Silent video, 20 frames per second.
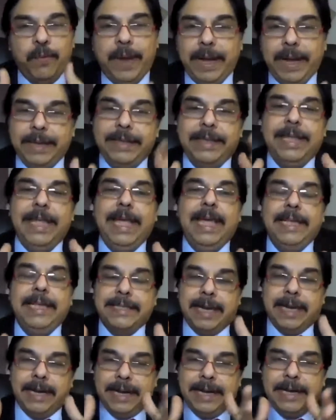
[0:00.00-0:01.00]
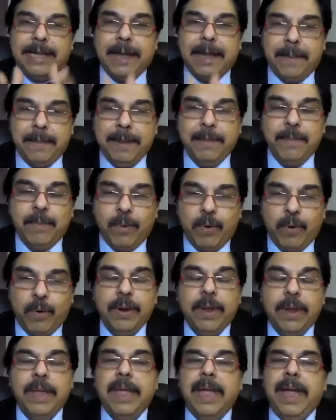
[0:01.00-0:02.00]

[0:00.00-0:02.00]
wait, they started coming more.